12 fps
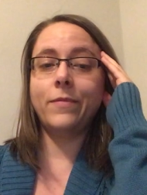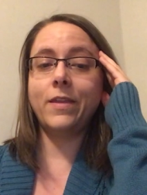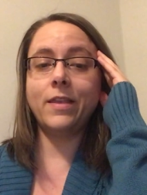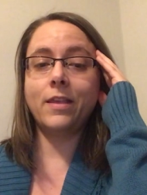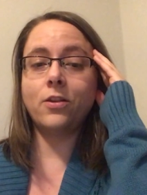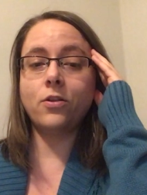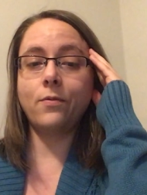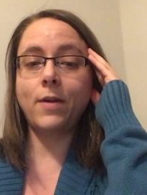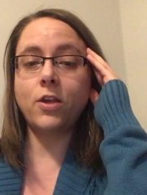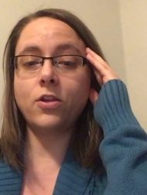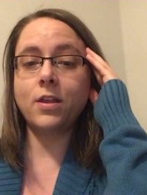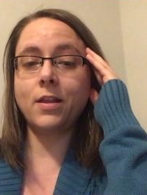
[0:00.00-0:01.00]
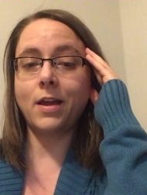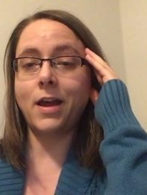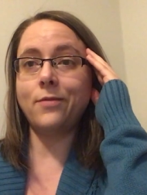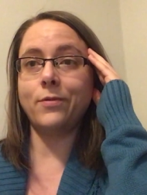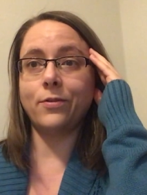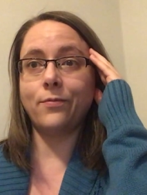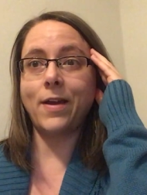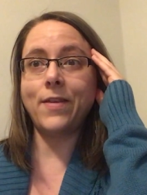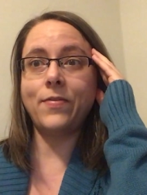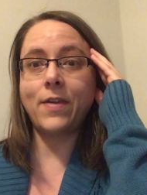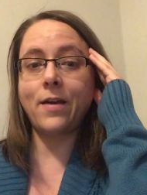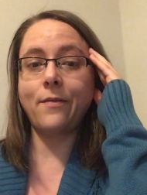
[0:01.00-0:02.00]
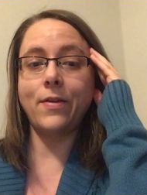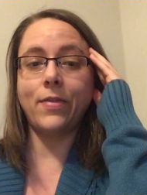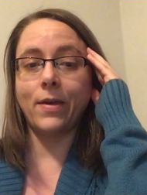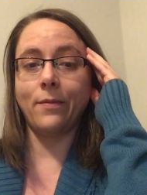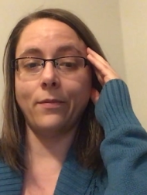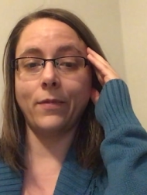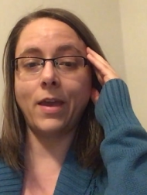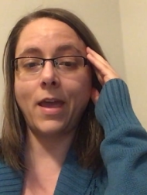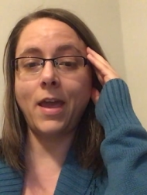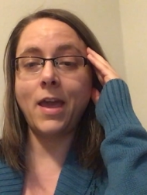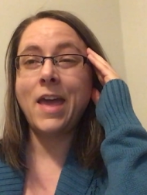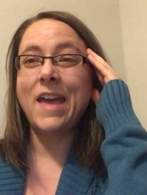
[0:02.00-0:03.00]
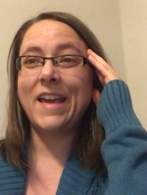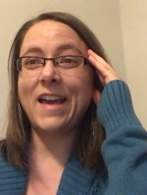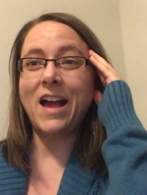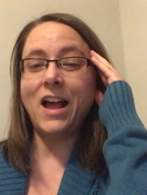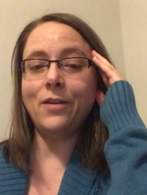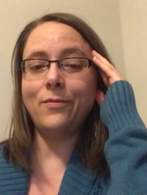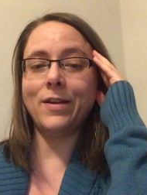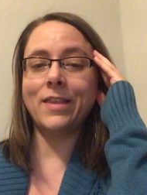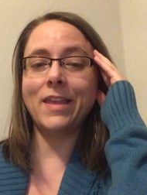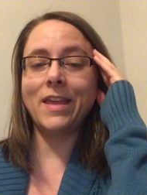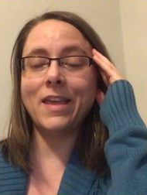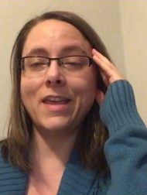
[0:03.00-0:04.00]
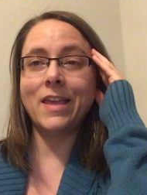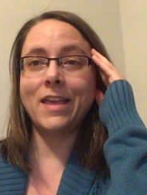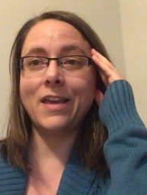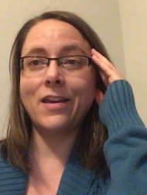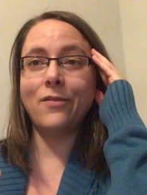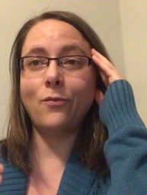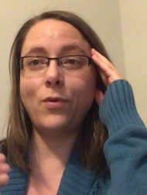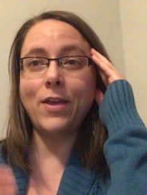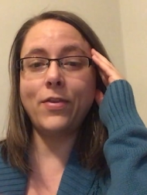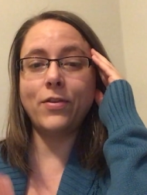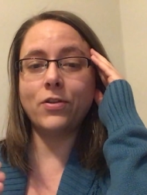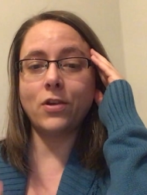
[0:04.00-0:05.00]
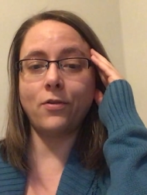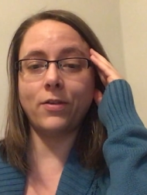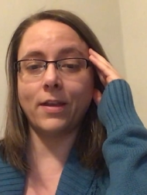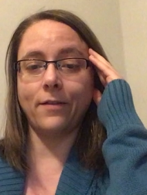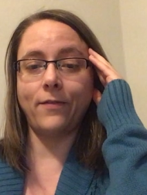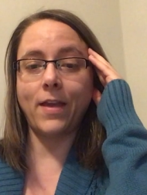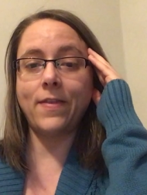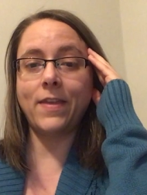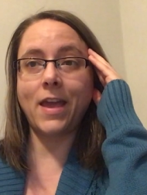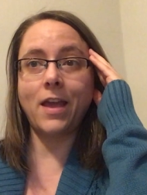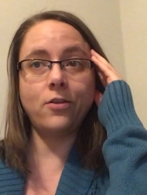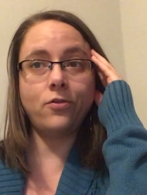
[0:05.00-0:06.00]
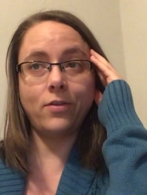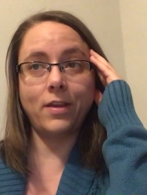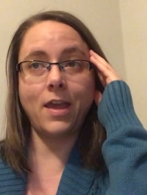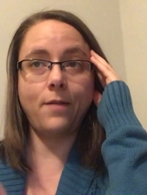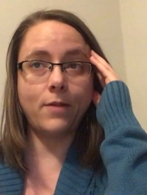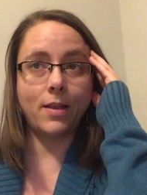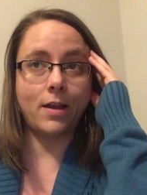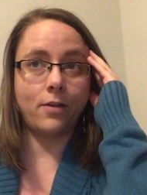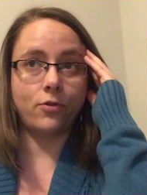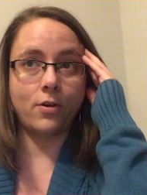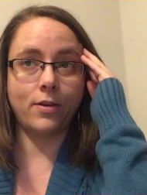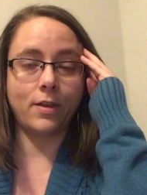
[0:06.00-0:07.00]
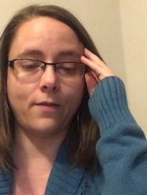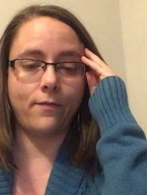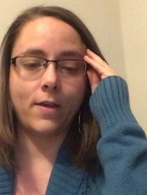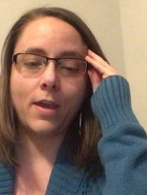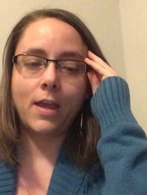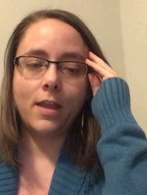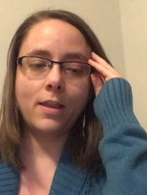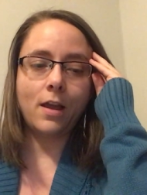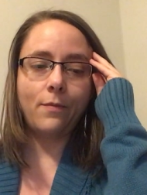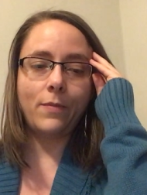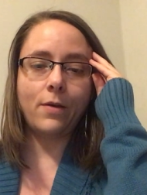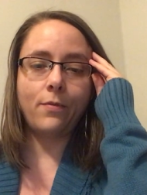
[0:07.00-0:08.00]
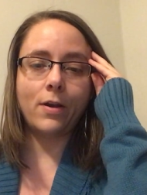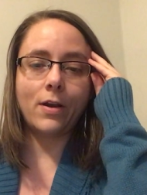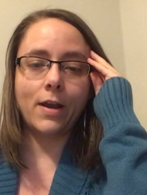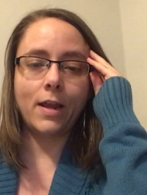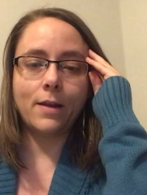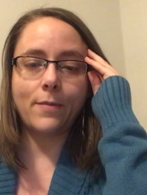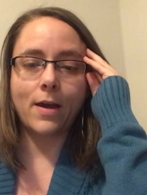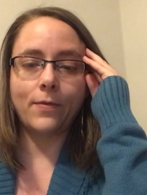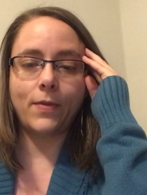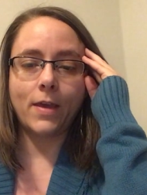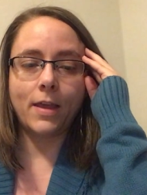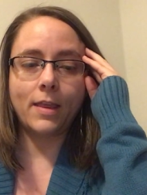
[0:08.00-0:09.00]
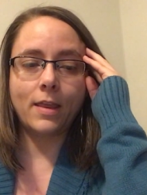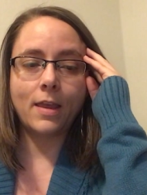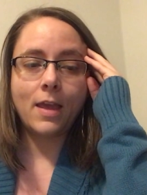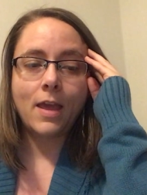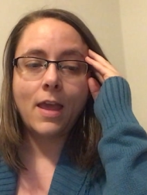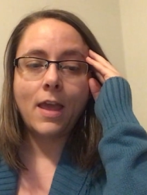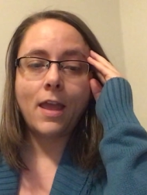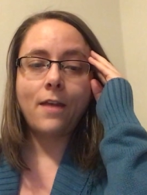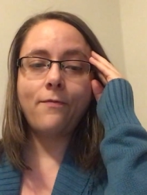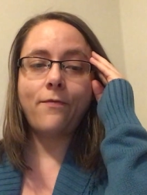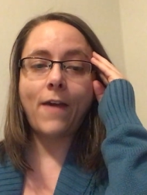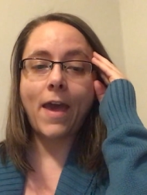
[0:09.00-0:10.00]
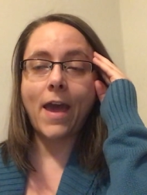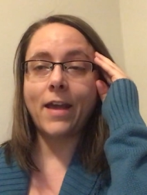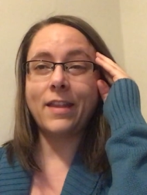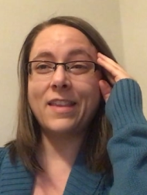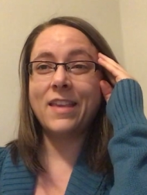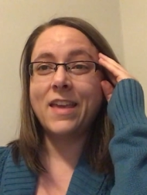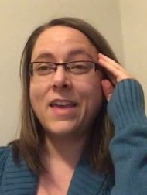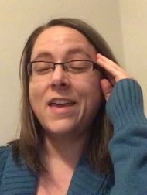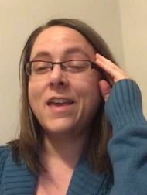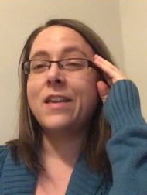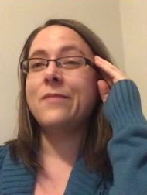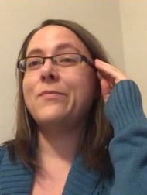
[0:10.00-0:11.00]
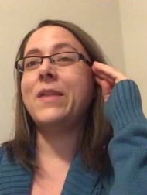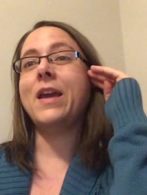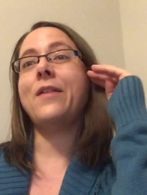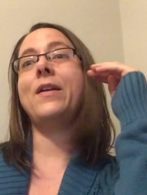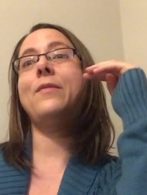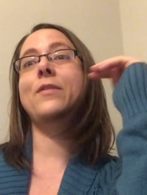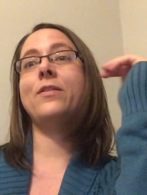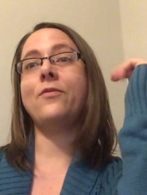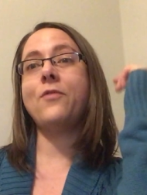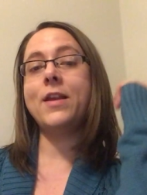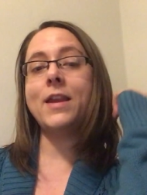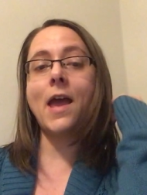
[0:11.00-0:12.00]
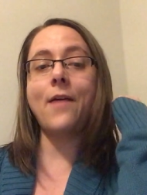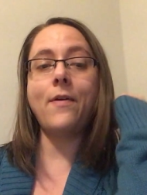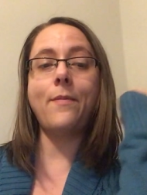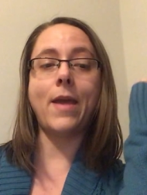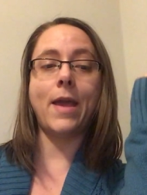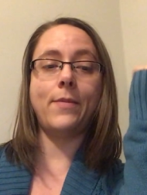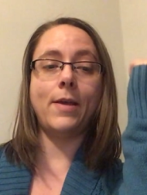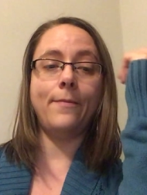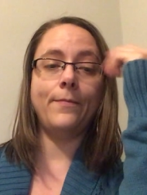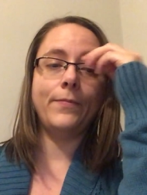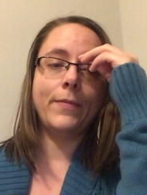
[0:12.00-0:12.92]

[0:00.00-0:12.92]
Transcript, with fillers: the situation, God was right there with him, okay? God was with Joseph, and the angels came to tell Joseph, don't be worried about this. In fact, Mary was going to have a baby,